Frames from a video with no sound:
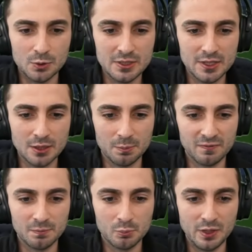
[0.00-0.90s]
he's got the
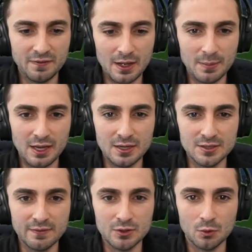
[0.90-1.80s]
prefab in his
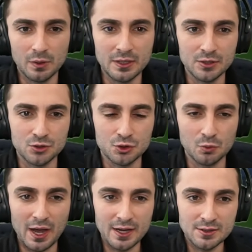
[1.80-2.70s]
inventory and he just
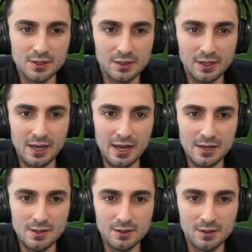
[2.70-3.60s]
drags it
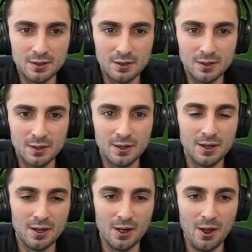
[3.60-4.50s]
in?
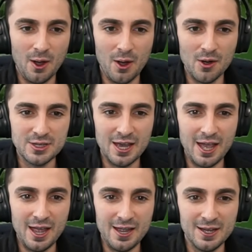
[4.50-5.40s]

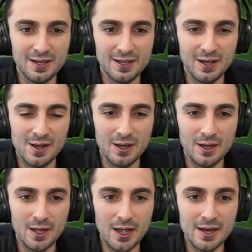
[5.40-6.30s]
Okay.
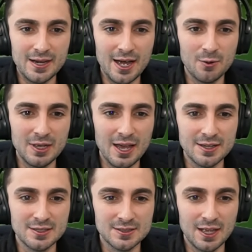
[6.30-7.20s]
And now he
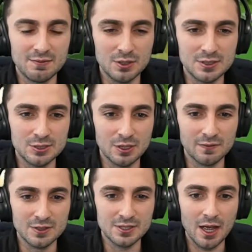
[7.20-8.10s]
has it saved to his
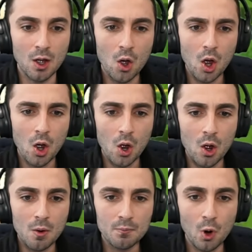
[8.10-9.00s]
server side.
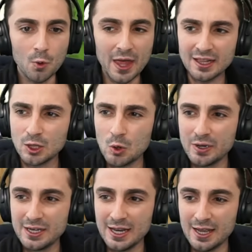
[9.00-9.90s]
Bro, that
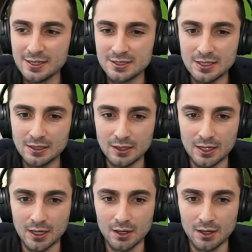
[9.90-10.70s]
loaded instantly.